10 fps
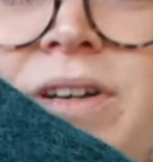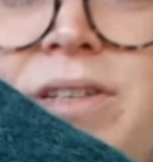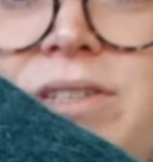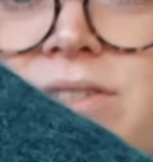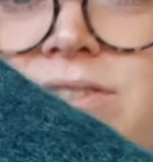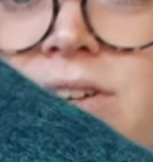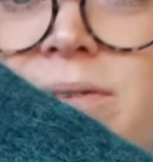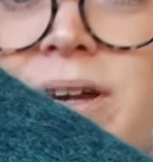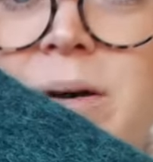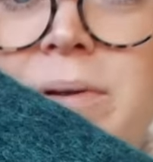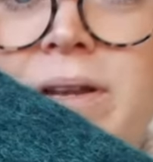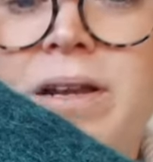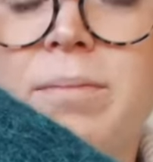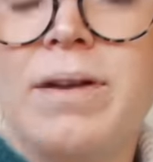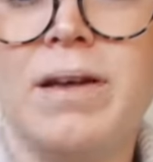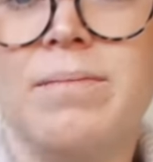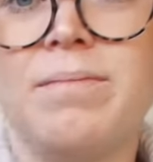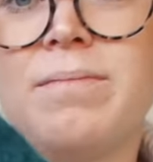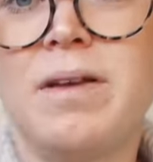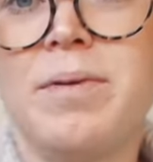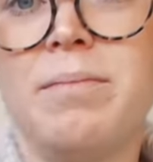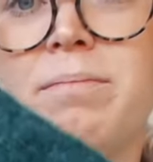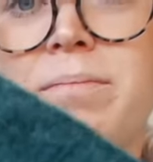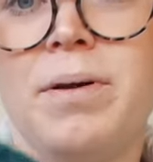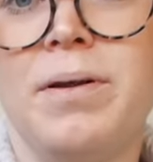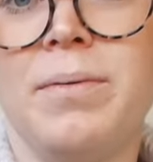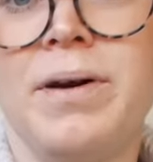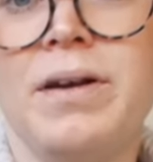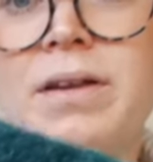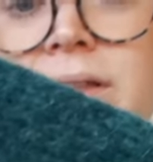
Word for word: It's showing up a little bit maybe bluer